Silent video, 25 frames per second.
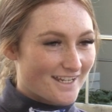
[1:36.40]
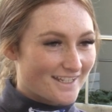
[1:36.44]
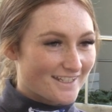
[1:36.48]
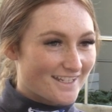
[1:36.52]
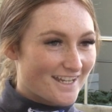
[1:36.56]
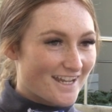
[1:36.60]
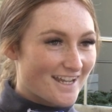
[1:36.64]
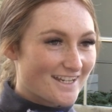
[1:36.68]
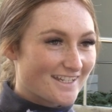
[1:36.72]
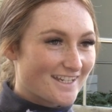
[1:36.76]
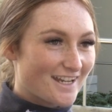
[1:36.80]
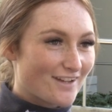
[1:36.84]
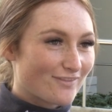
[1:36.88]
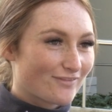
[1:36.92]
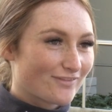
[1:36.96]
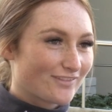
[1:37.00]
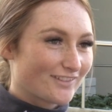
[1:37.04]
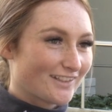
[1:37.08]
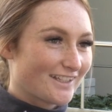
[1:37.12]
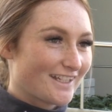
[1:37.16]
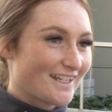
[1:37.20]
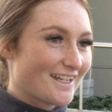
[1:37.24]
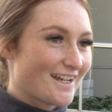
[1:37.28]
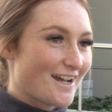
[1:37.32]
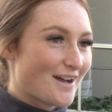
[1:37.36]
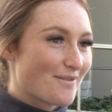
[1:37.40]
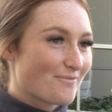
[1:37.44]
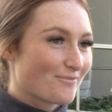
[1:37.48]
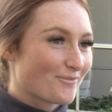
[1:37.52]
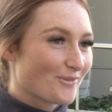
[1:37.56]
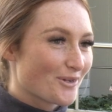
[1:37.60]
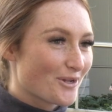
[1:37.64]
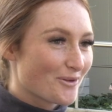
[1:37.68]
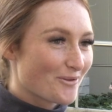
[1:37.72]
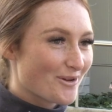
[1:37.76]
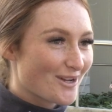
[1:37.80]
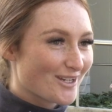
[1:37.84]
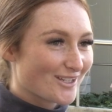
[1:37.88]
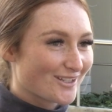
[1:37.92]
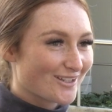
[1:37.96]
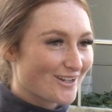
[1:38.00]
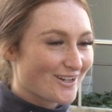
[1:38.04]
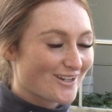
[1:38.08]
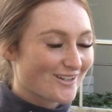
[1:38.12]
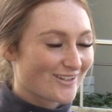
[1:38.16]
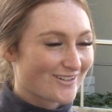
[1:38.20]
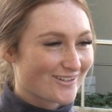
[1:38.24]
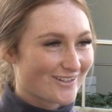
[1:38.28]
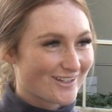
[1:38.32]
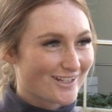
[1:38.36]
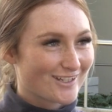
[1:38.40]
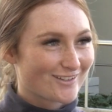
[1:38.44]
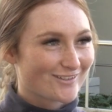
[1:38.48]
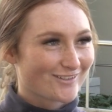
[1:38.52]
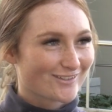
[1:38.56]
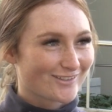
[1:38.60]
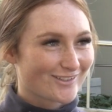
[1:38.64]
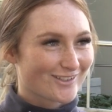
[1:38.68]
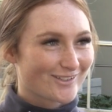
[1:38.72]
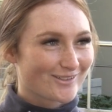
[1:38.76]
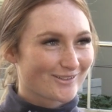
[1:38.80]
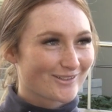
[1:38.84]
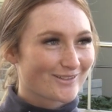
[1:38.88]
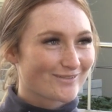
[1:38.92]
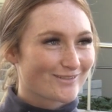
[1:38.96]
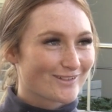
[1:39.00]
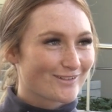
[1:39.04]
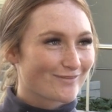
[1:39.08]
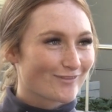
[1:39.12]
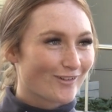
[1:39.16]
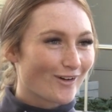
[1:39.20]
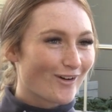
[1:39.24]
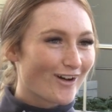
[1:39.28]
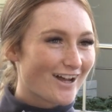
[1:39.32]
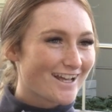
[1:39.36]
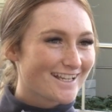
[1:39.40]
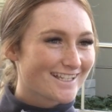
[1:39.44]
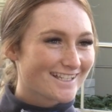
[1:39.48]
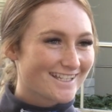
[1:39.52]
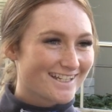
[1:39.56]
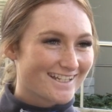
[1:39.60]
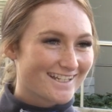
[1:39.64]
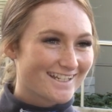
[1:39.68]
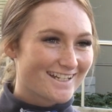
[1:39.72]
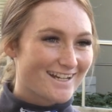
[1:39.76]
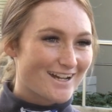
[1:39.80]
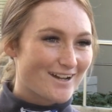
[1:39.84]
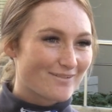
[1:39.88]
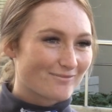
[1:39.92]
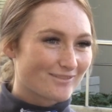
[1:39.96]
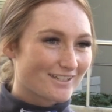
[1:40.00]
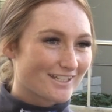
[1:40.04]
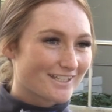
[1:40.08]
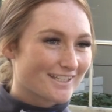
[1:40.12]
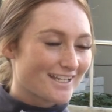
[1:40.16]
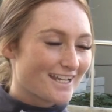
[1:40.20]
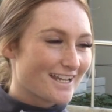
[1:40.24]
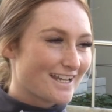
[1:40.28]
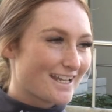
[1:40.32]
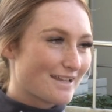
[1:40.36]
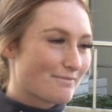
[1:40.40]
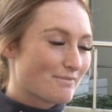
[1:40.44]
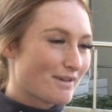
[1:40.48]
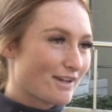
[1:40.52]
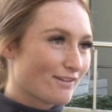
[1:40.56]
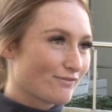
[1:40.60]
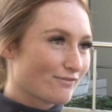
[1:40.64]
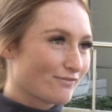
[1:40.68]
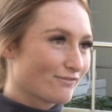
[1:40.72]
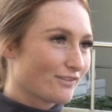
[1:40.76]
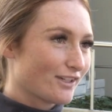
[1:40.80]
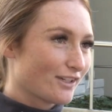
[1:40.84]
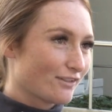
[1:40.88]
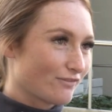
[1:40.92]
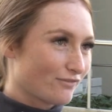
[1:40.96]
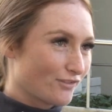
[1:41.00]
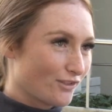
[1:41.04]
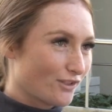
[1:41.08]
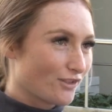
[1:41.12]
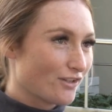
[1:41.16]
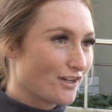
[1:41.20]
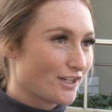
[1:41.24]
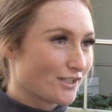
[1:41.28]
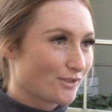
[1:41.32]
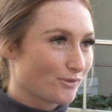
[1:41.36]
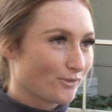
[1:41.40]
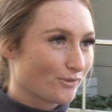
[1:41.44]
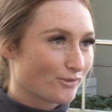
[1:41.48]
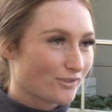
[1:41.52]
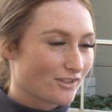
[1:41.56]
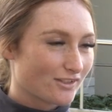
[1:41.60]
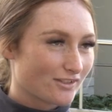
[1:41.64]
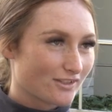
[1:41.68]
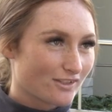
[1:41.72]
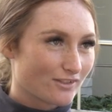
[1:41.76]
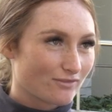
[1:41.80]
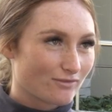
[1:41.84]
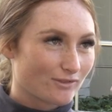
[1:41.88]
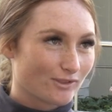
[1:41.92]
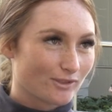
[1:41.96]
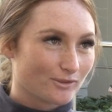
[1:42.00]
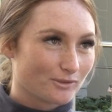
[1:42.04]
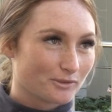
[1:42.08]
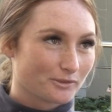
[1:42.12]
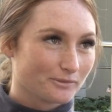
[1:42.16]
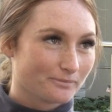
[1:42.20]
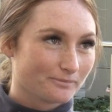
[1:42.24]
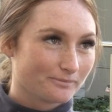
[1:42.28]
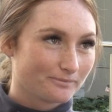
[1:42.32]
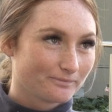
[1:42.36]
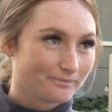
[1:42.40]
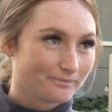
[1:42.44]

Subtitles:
Yeah, definitely. We always go to Chris for sort of advice, and to see him have a few nice horses is really good.